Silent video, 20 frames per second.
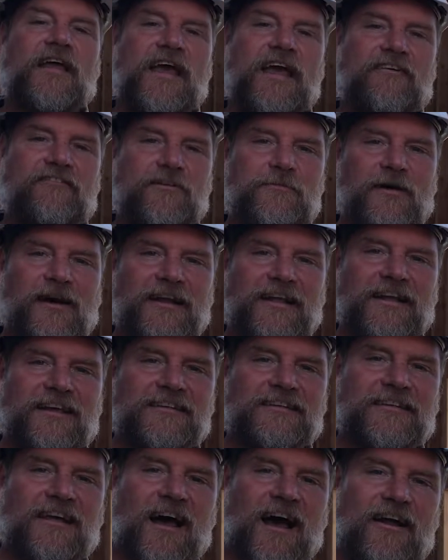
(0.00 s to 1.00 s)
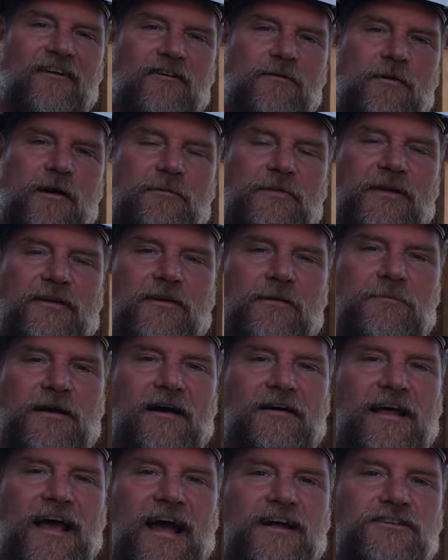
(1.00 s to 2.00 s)
Hey everybody, it's Hiram up here at
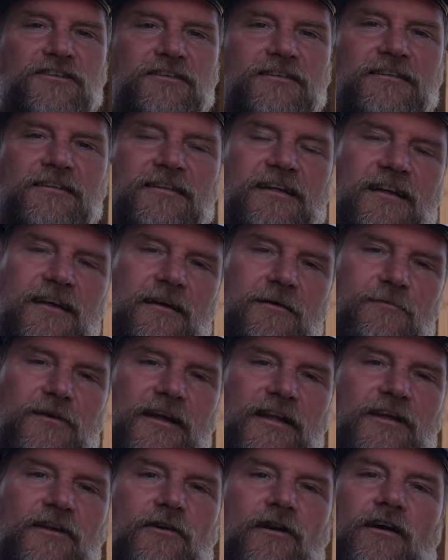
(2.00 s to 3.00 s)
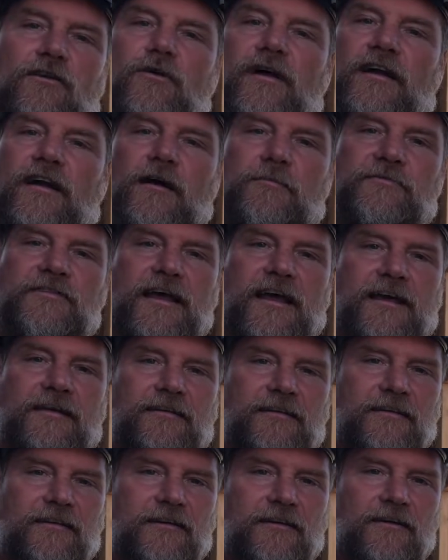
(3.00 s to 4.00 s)
Mount Ashland, bringing you a quick update
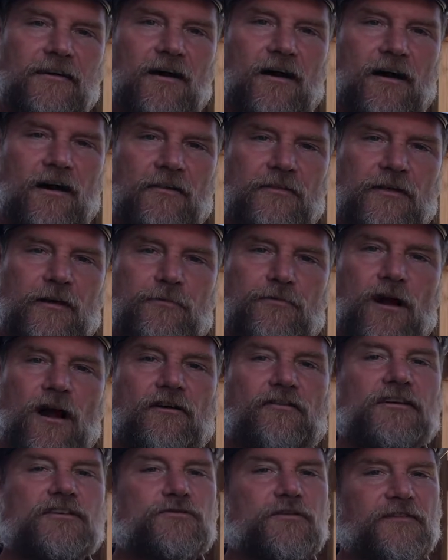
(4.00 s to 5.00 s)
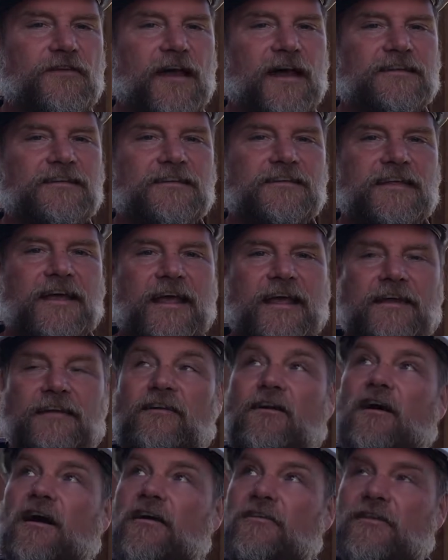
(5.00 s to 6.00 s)
on the progress we've had to date
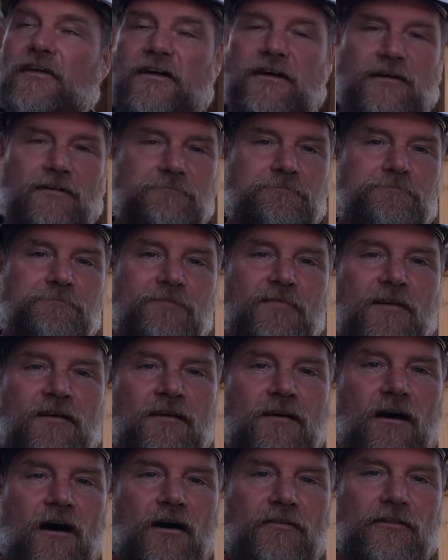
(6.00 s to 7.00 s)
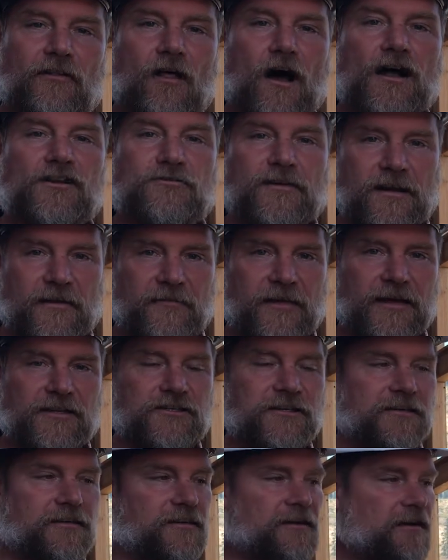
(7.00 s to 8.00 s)
on the lodge
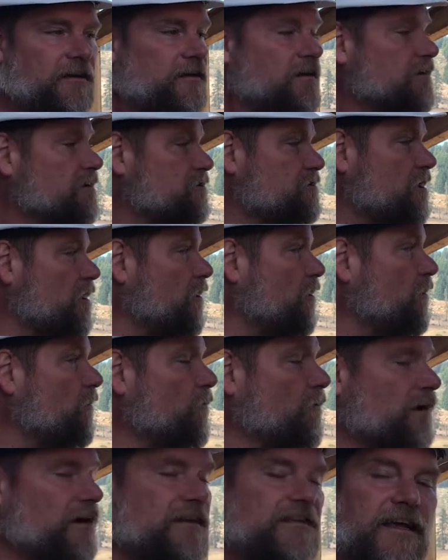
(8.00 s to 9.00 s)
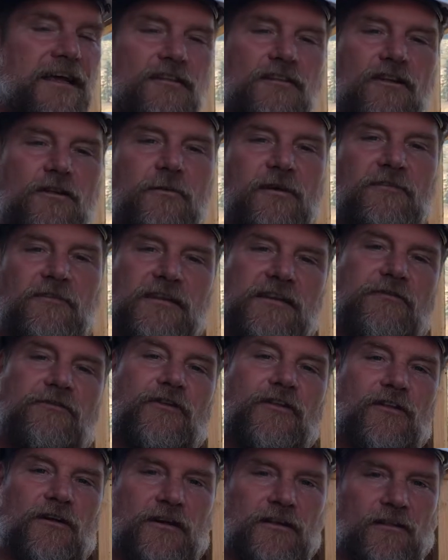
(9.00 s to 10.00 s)
renovation. So we're going to take a little bit of a
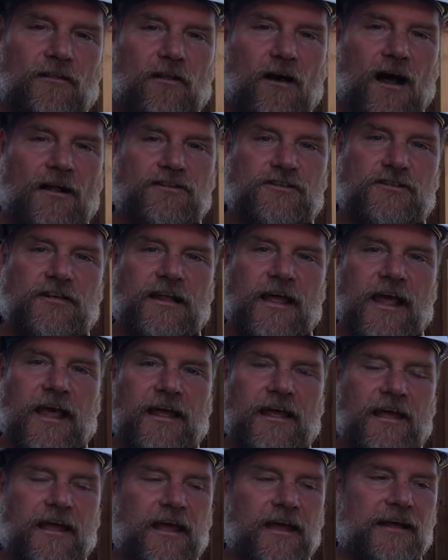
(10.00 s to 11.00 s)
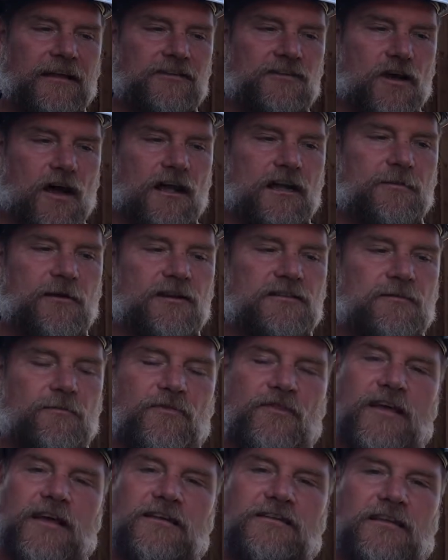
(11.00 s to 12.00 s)
different look at the lodge today and talk about some
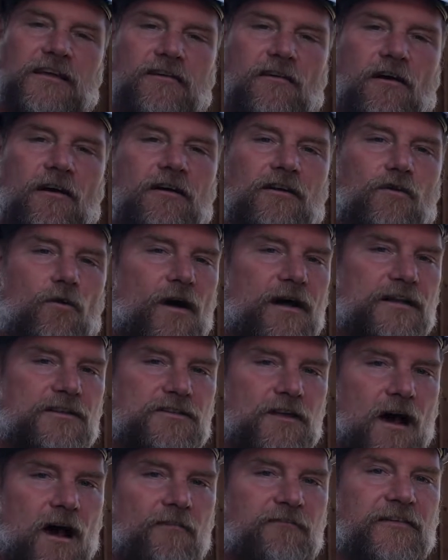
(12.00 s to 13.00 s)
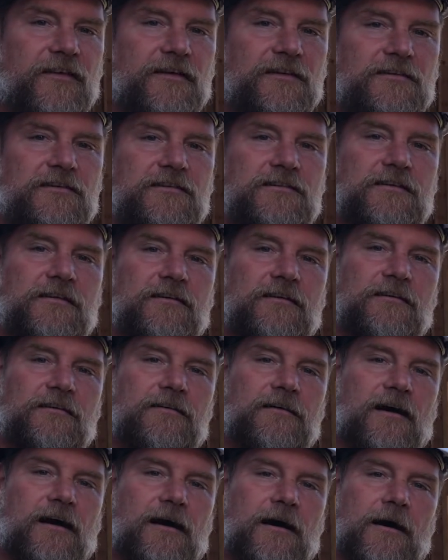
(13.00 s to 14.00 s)
things that aren't quite as obvious
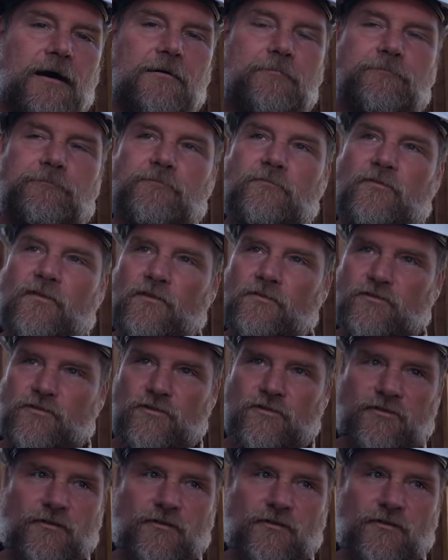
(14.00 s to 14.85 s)
to